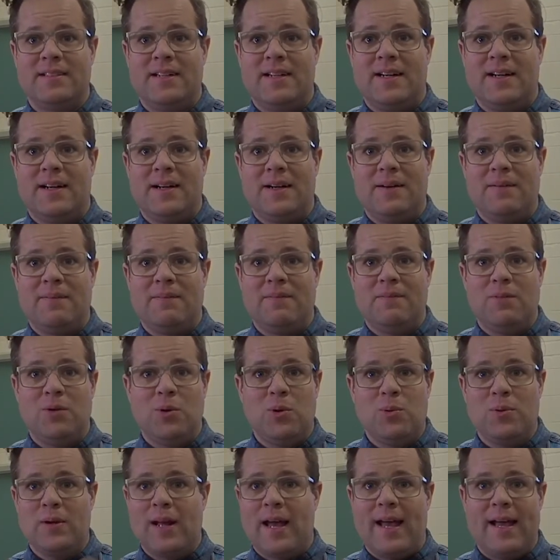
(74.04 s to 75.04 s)

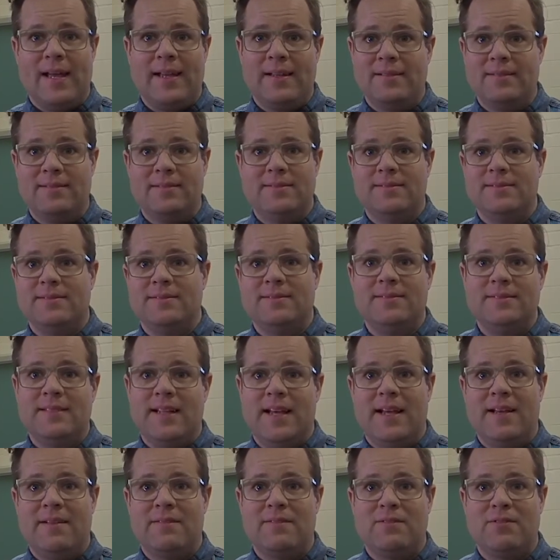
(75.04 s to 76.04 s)
all day.
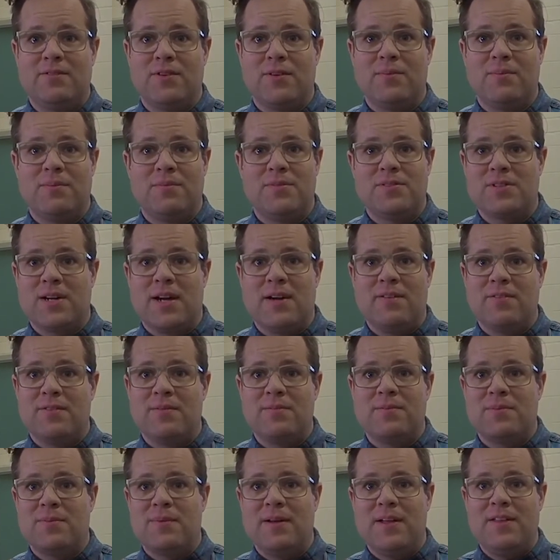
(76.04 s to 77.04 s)
Yeah, straight
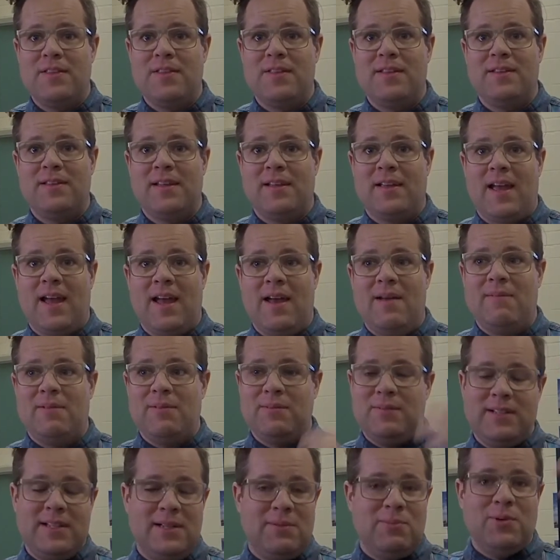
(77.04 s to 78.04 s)
from Promethean they came
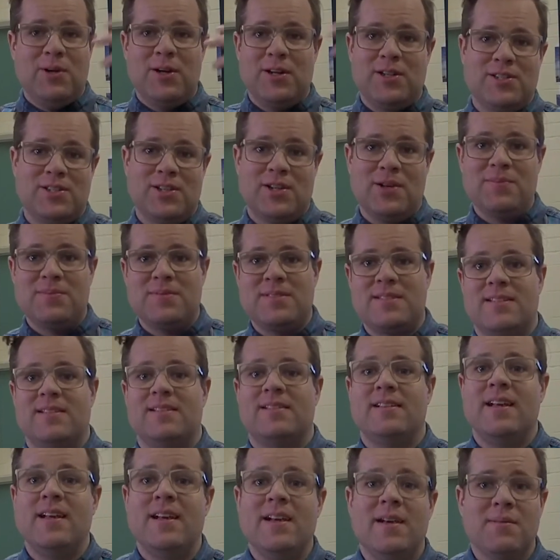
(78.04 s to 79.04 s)
and we did workshops,
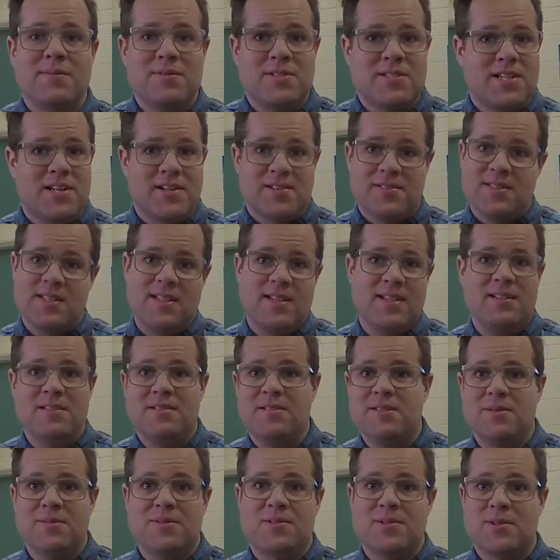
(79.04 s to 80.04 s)
and it was Chelsea.
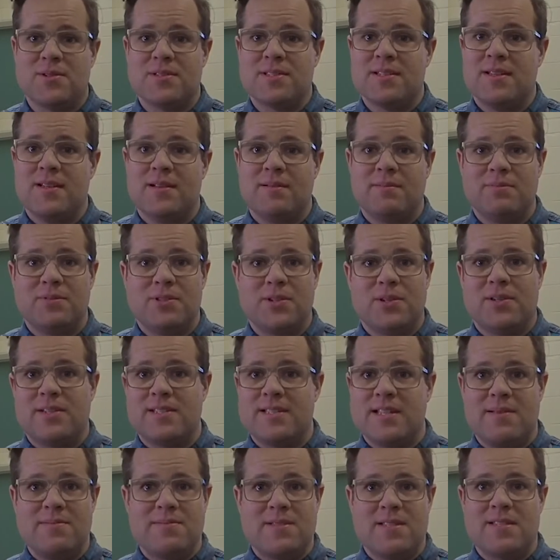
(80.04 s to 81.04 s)
She was awesome. Taught
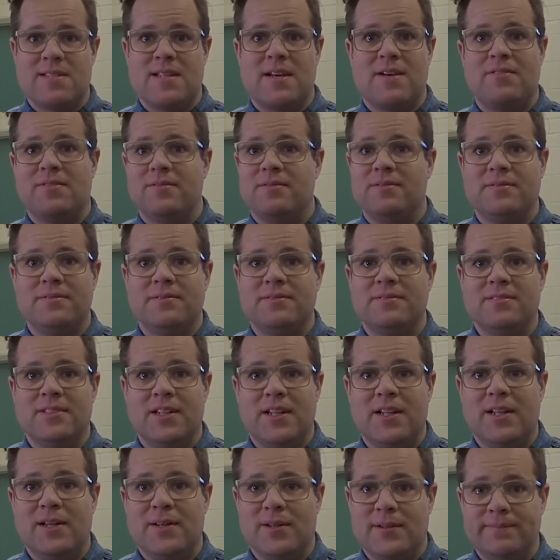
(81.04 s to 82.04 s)
us heaps of stuff.
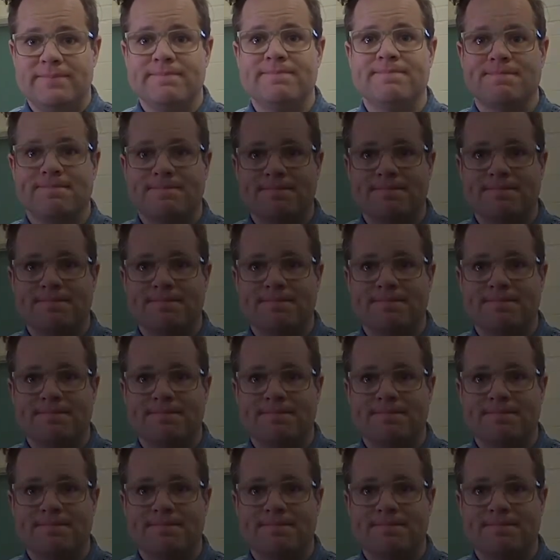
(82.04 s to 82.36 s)
Really good.